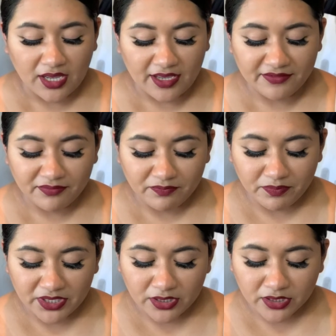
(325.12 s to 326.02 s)
I've
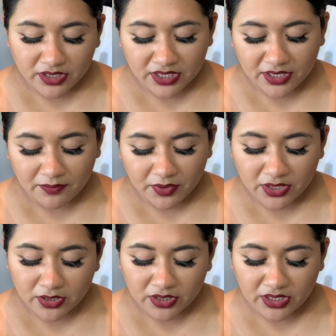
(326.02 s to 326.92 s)
been looking and been
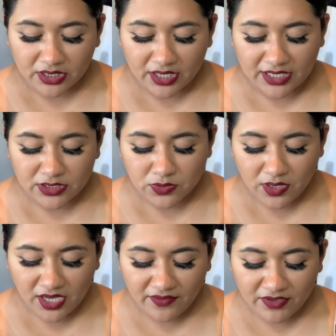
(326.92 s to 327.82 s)
looking. I do
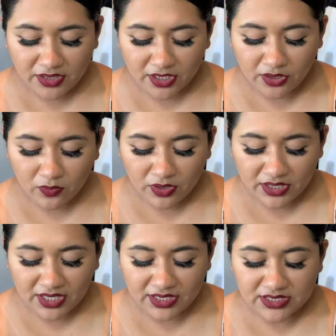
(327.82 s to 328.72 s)
have another one
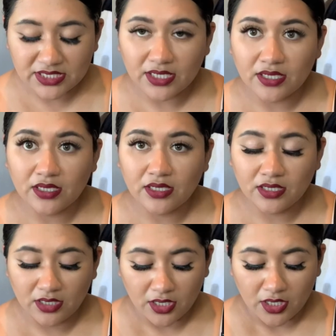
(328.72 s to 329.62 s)
that is a
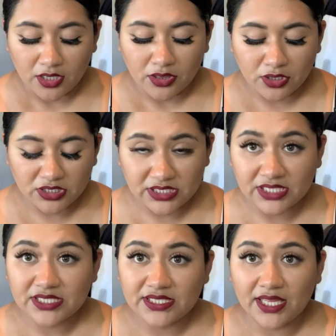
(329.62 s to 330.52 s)

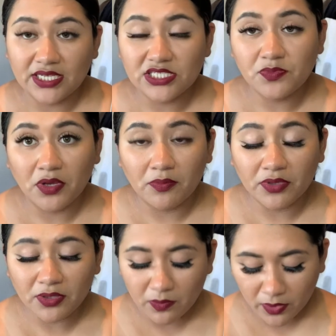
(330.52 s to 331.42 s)
nursing /
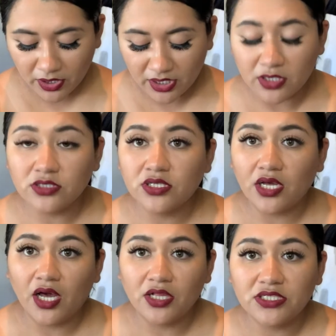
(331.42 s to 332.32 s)
pumping bra.
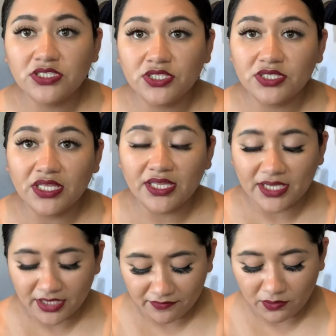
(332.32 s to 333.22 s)
I'll insert the
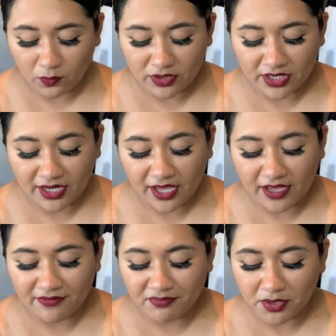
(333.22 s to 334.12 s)
link of the one that I
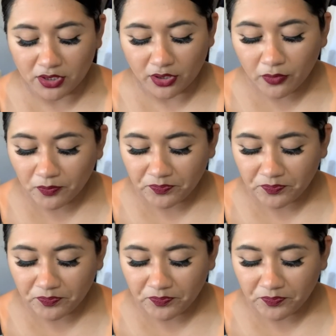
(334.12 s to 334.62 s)
have below,